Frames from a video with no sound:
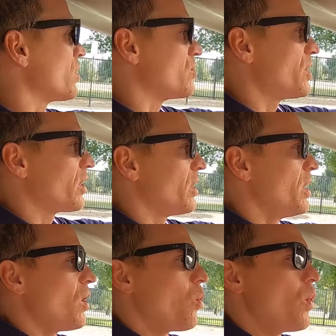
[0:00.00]
to consider
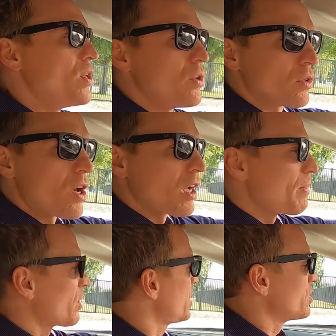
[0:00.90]
when you're
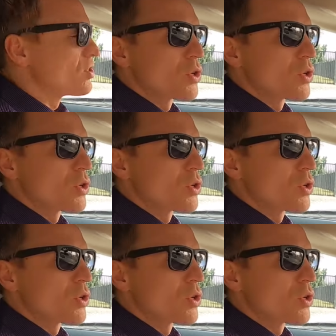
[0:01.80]
talking about kids